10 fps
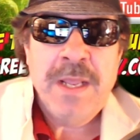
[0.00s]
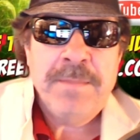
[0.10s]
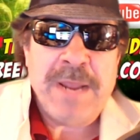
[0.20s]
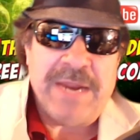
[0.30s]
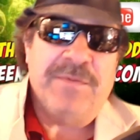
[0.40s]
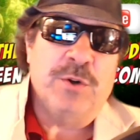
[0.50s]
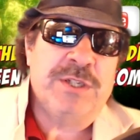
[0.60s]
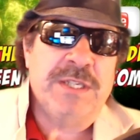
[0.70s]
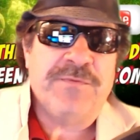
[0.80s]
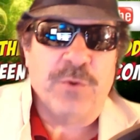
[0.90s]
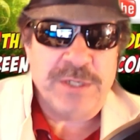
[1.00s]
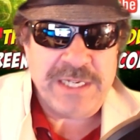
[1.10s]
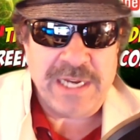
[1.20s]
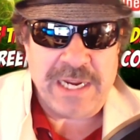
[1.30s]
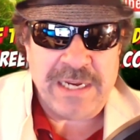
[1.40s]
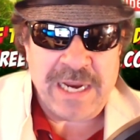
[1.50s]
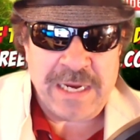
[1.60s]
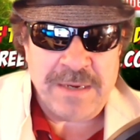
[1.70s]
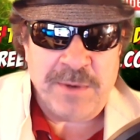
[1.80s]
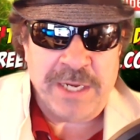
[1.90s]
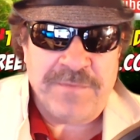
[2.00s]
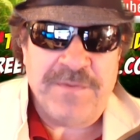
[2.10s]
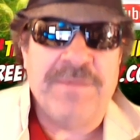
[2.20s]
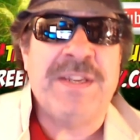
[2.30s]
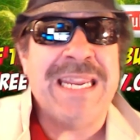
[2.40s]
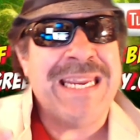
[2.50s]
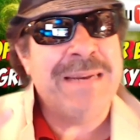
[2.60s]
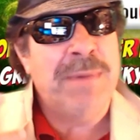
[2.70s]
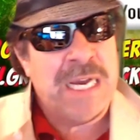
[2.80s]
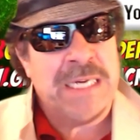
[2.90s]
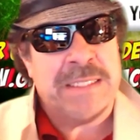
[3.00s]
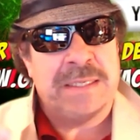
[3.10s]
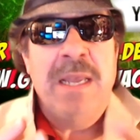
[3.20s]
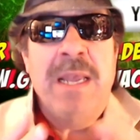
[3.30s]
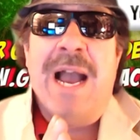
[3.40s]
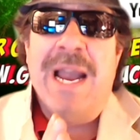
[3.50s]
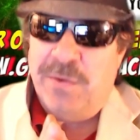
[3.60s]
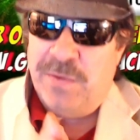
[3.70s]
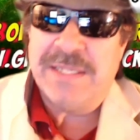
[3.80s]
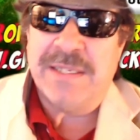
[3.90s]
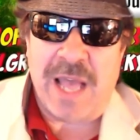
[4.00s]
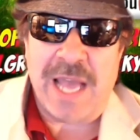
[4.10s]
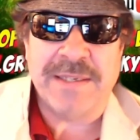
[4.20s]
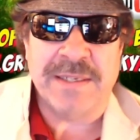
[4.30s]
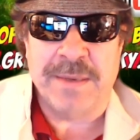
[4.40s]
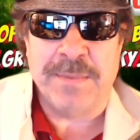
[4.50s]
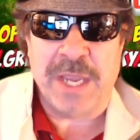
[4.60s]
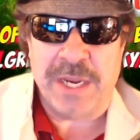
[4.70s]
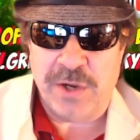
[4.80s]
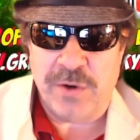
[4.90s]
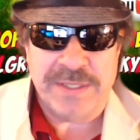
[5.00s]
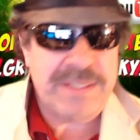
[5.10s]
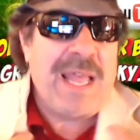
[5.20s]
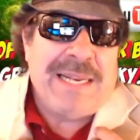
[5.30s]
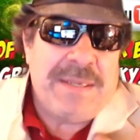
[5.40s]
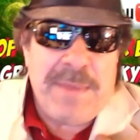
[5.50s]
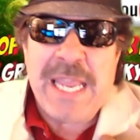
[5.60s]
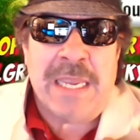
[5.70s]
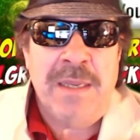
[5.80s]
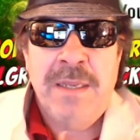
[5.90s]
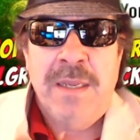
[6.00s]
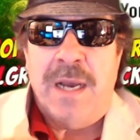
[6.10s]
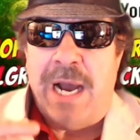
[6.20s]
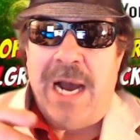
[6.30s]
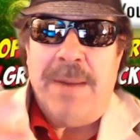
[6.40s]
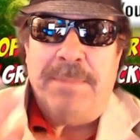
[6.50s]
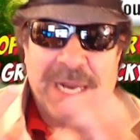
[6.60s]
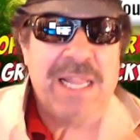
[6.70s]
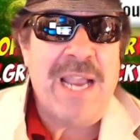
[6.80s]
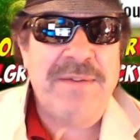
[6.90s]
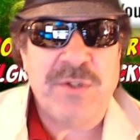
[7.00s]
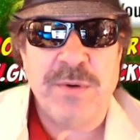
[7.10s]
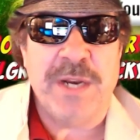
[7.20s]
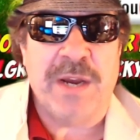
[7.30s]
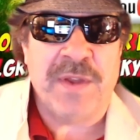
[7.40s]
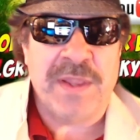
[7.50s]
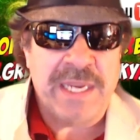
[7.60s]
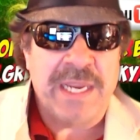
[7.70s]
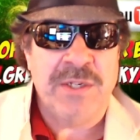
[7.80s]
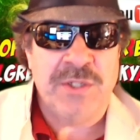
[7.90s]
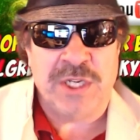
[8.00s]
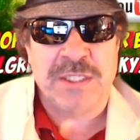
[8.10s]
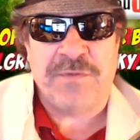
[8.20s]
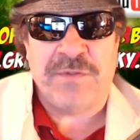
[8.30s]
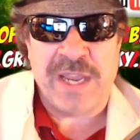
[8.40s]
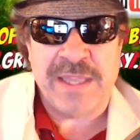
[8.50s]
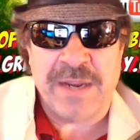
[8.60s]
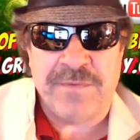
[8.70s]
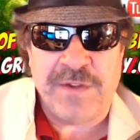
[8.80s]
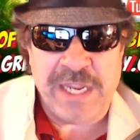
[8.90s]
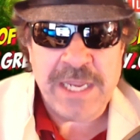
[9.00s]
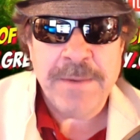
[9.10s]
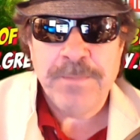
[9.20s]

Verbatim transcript: Paid version's $14.99 a month, 15 bucks. I know that's a lot to some of you. I know it's a lot to me, uh, but I live stream enough. I think I can justify that fee.